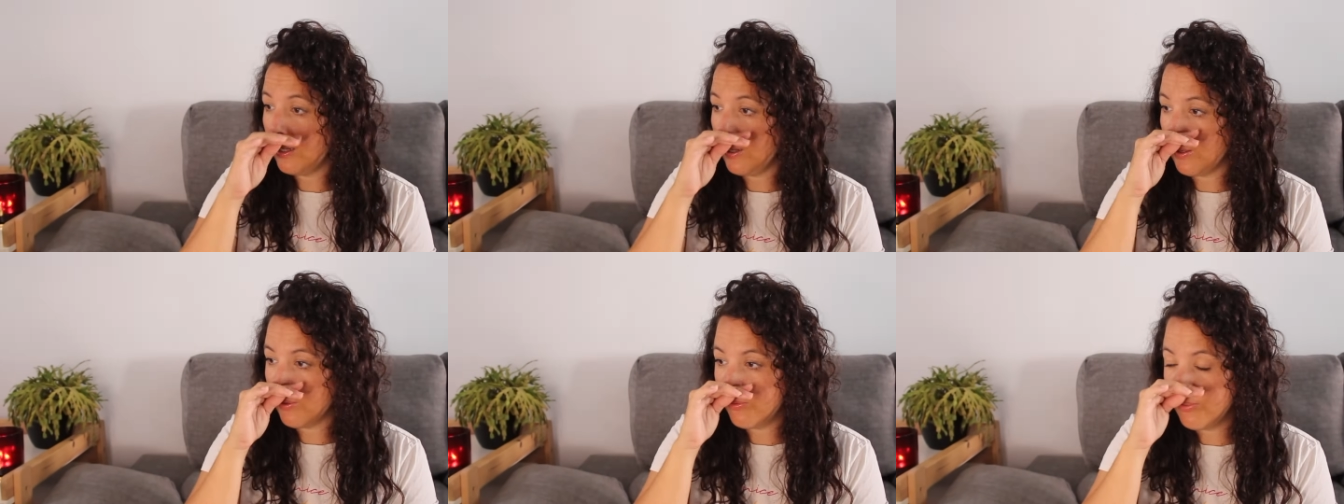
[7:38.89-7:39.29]

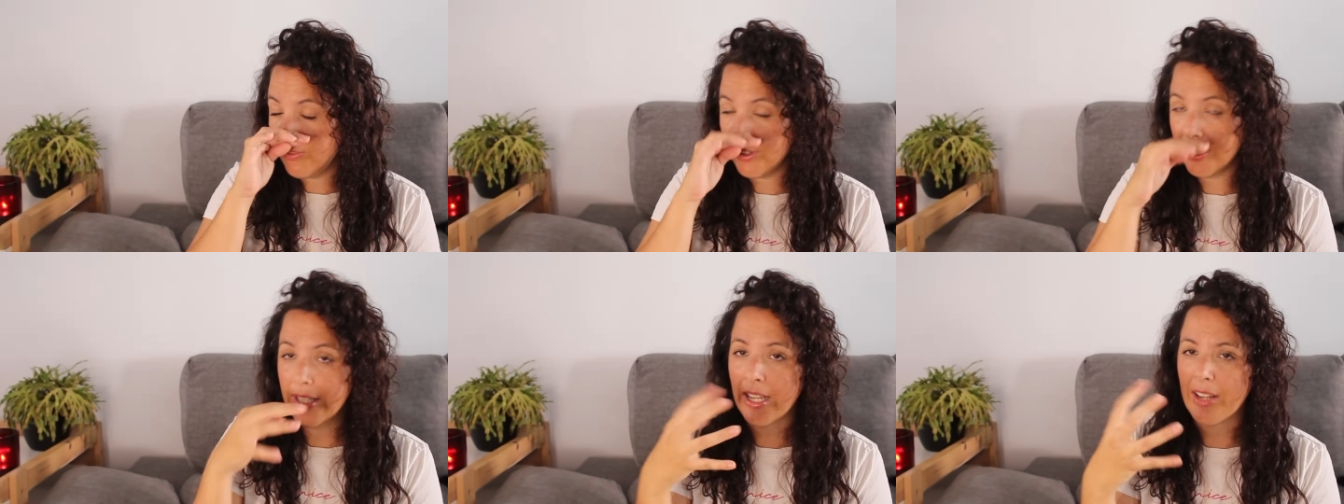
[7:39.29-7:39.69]
I
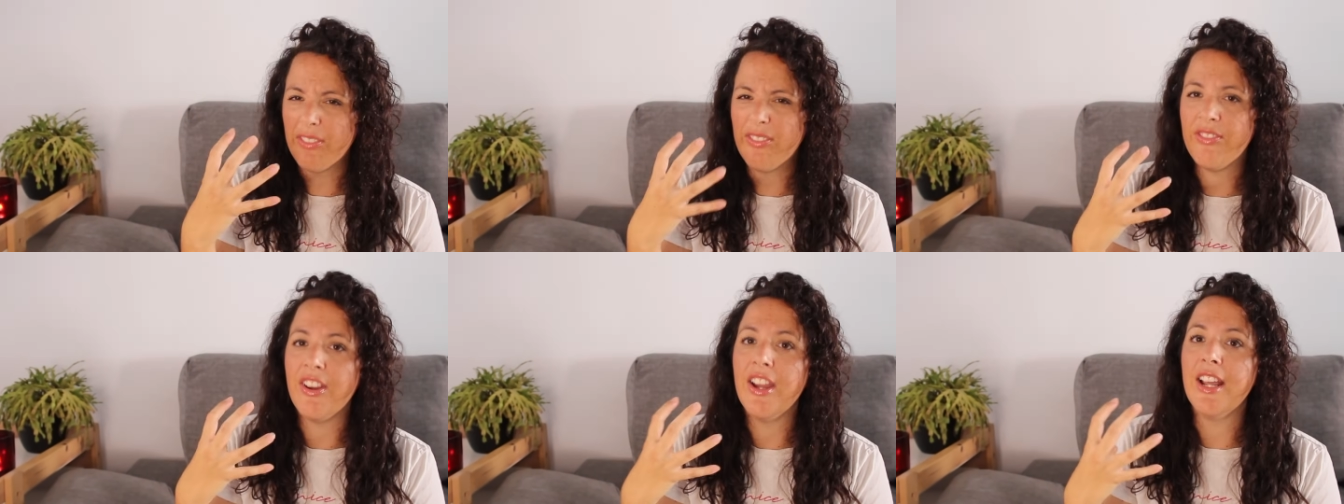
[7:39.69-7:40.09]
feel it, I
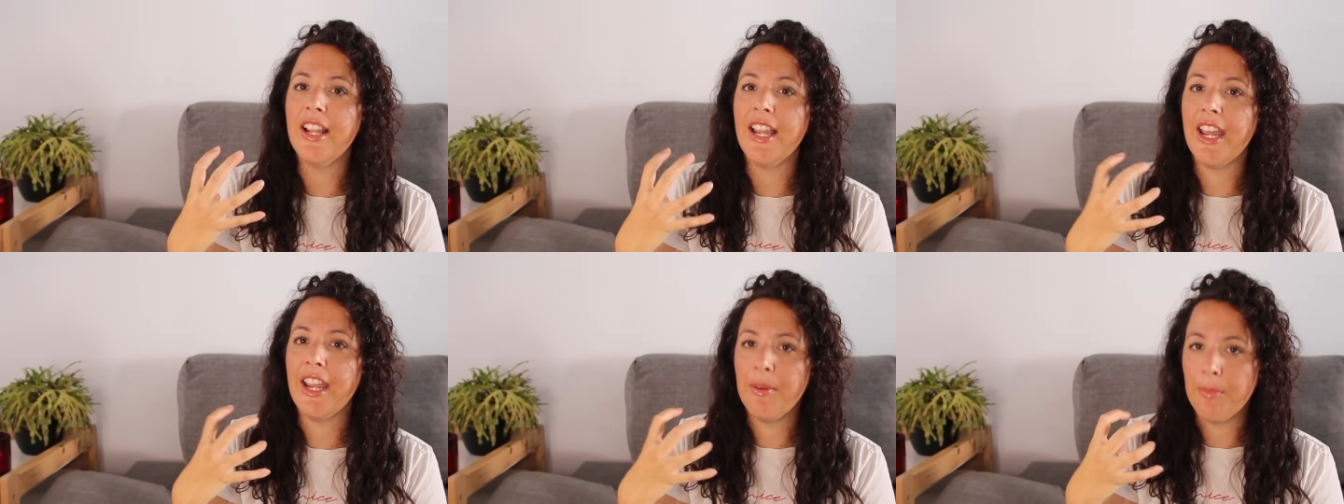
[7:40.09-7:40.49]
feel
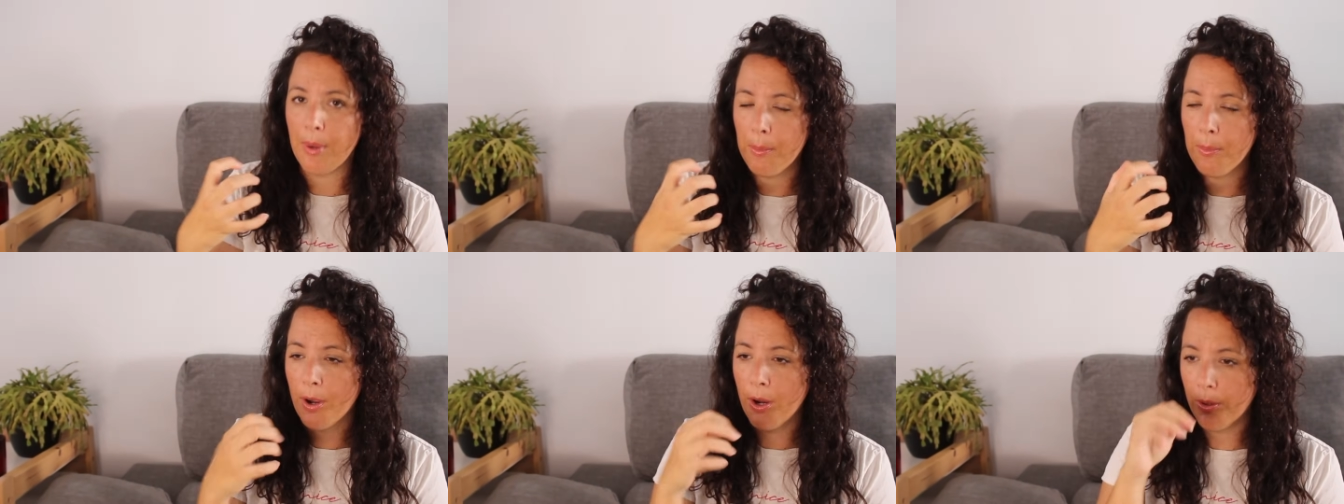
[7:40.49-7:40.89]
it in my
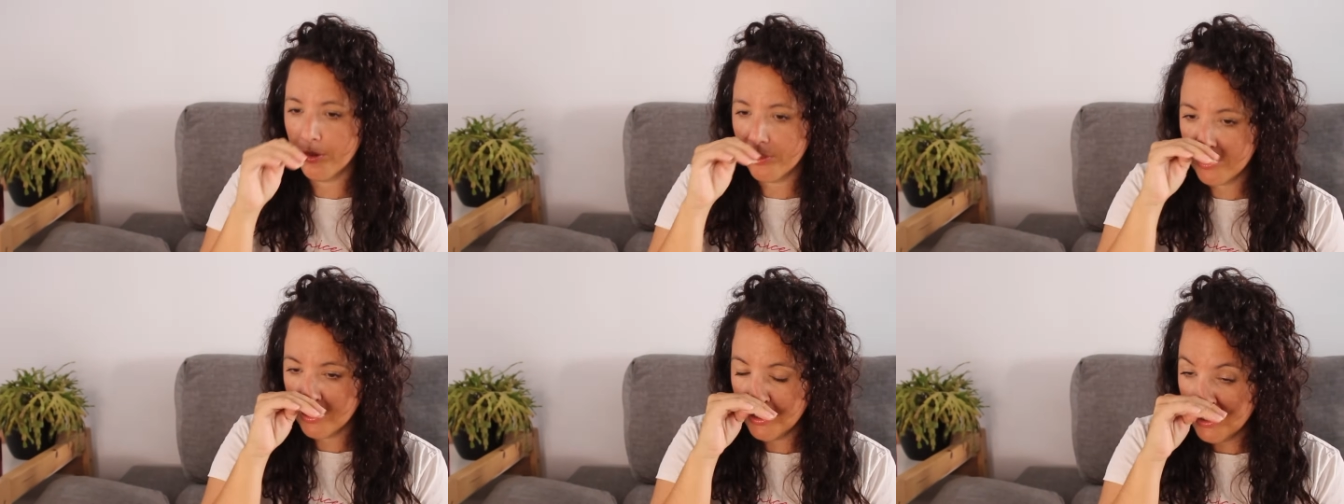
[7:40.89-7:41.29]

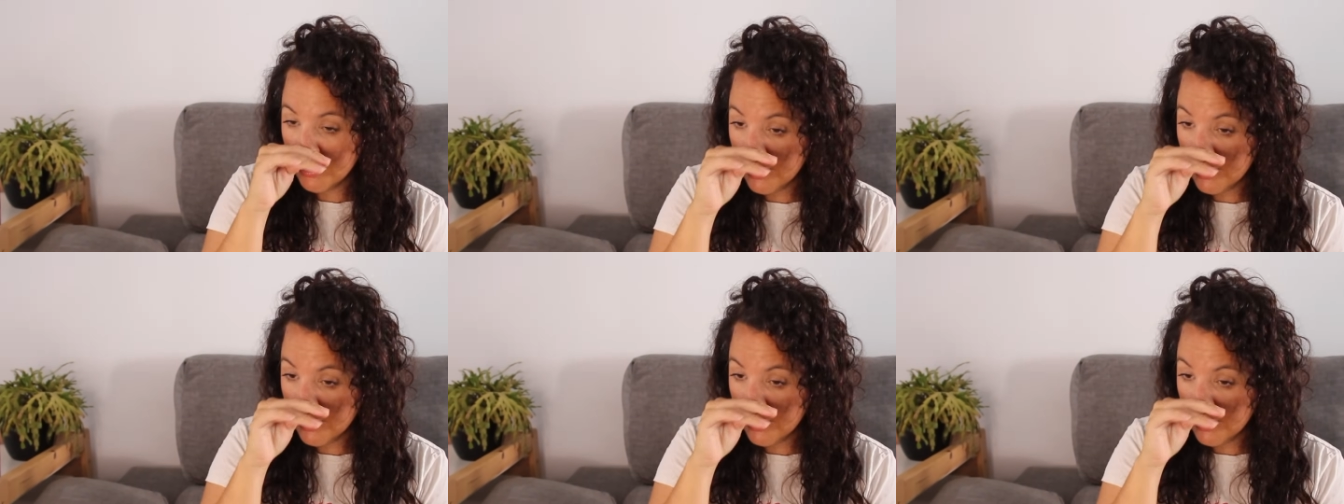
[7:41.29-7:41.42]
bones.